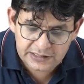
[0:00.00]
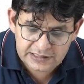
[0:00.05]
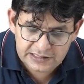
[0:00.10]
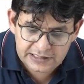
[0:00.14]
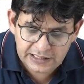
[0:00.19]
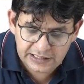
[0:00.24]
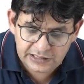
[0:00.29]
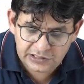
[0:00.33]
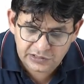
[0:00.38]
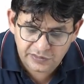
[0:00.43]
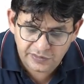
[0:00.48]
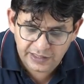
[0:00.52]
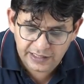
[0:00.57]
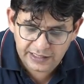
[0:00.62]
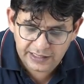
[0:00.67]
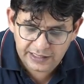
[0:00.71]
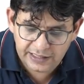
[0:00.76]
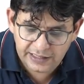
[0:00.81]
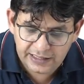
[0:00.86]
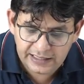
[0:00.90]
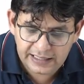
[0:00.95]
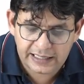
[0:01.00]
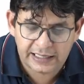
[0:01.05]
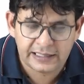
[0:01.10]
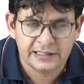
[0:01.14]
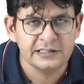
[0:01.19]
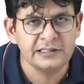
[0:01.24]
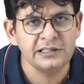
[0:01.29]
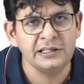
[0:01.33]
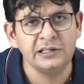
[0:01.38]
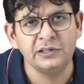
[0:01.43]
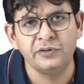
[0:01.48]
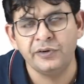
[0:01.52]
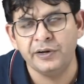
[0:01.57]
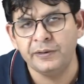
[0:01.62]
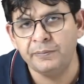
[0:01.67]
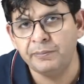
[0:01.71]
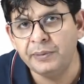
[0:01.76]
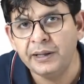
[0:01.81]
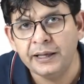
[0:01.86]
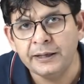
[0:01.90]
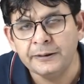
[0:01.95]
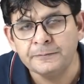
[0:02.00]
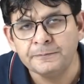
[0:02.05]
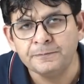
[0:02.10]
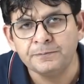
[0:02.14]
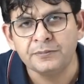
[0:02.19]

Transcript: C3A and C3B.